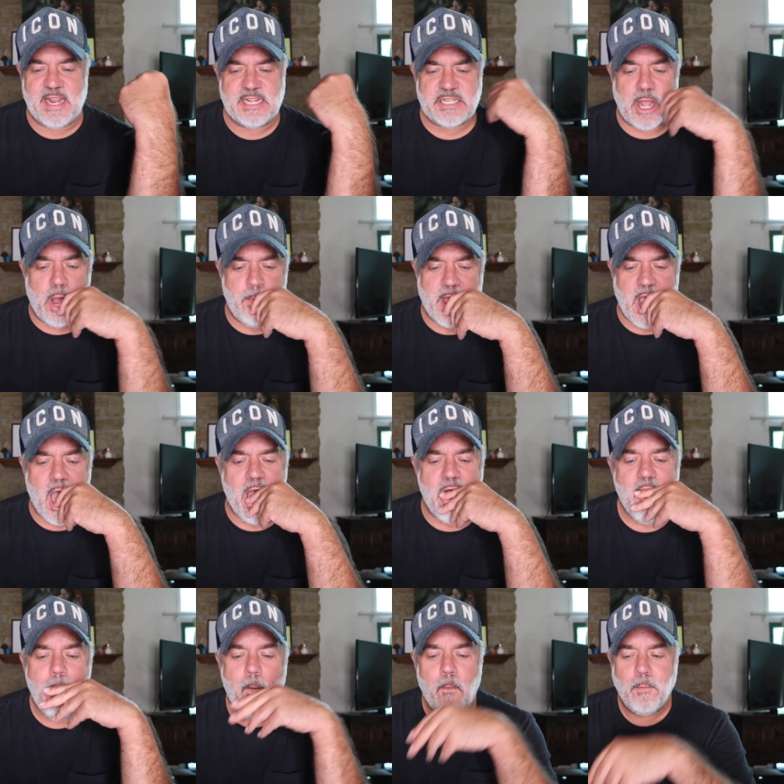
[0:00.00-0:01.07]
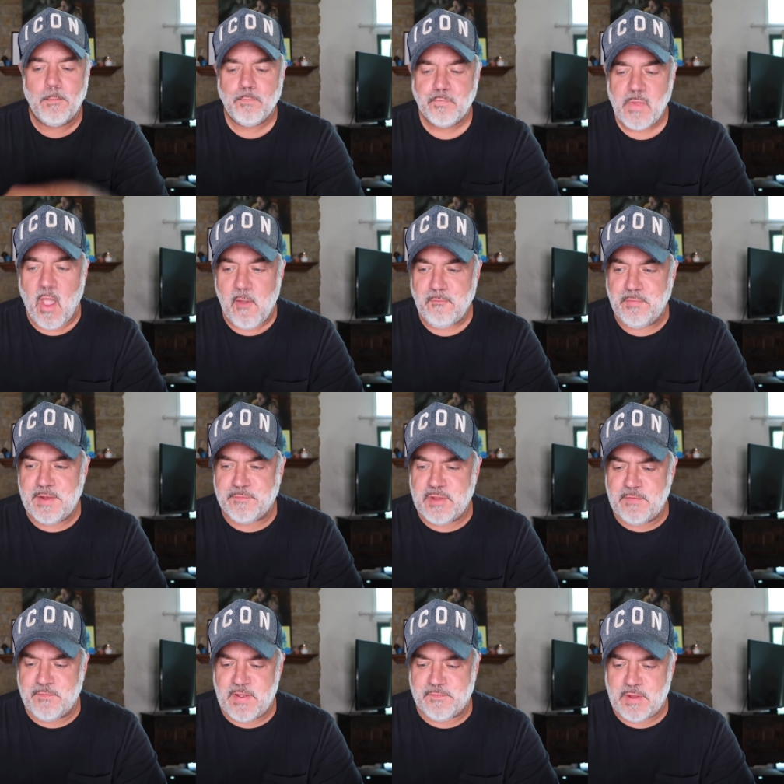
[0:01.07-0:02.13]
And oh my God.
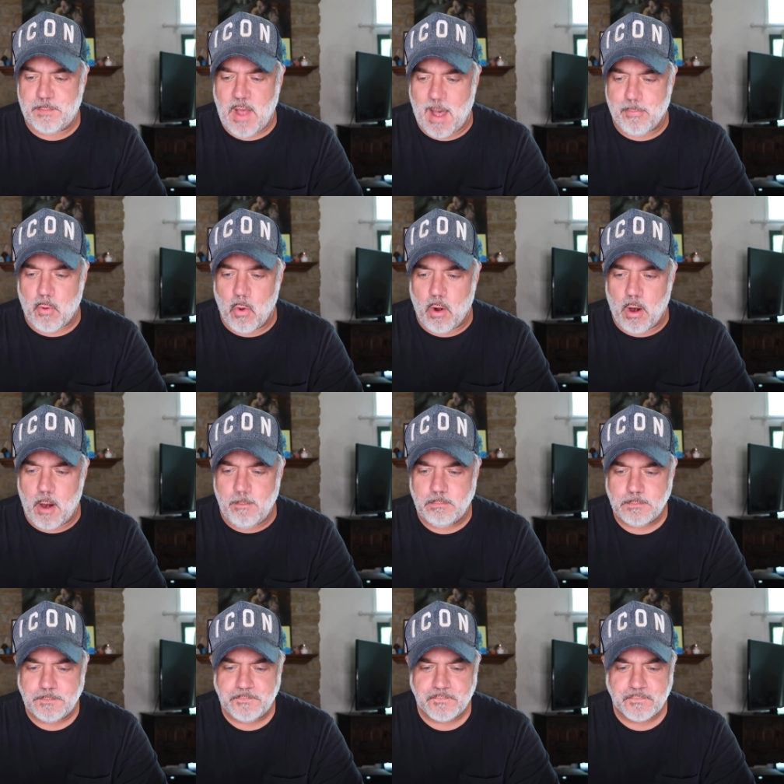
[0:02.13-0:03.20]
50-50 popcorn.